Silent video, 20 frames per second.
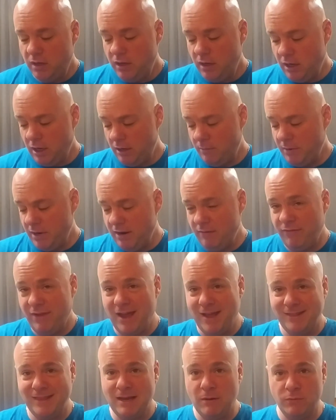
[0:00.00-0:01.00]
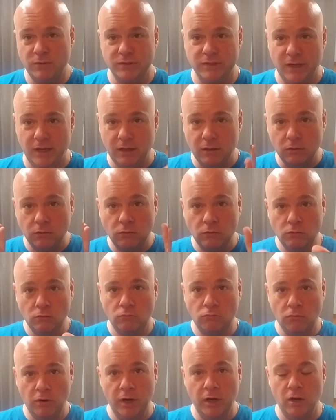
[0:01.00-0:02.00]
Um, I have that. That one's like
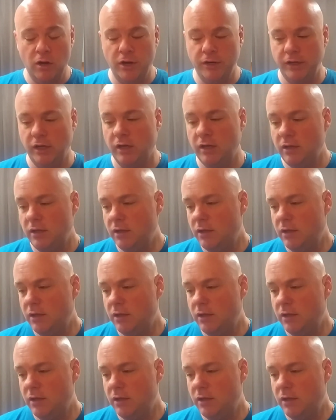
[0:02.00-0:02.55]
right on you.